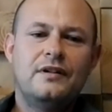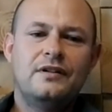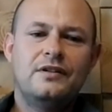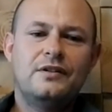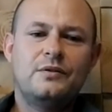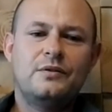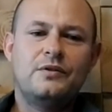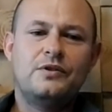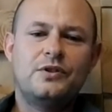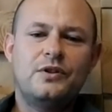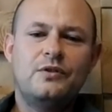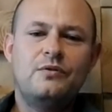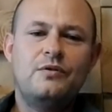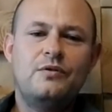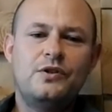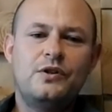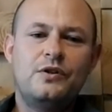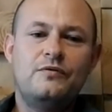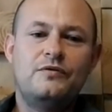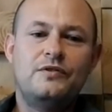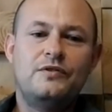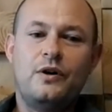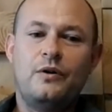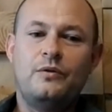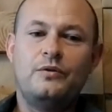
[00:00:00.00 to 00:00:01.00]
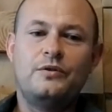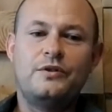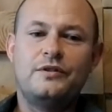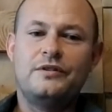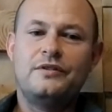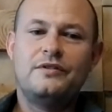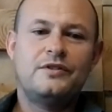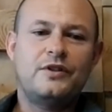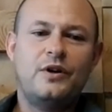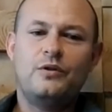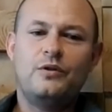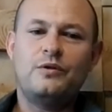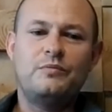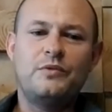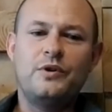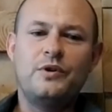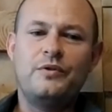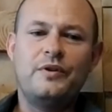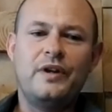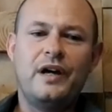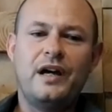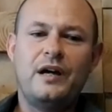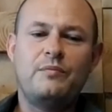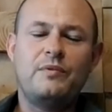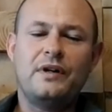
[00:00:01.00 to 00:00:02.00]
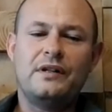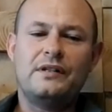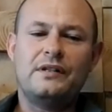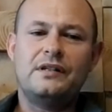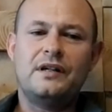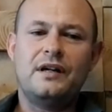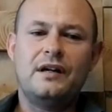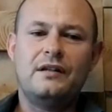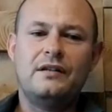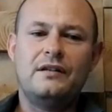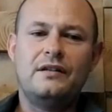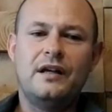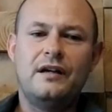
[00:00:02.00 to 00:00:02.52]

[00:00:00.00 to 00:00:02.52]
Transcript: So as soon as you've told them your name, that's it.